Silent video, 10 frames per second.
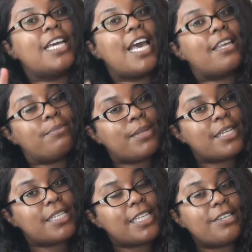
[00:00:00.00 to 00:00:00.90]
It has been
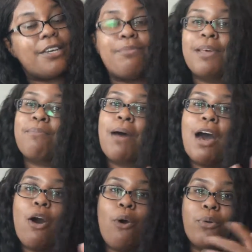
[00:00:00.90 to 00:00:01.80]
a steal. It's been
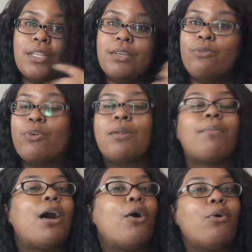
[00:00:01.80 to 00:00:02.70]
one of
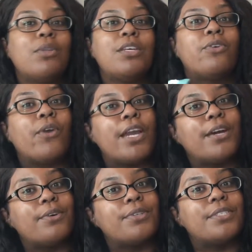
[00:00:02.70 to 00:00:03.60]
my holy
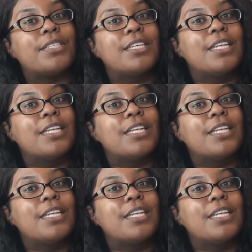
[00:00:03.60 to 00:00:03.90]
grails.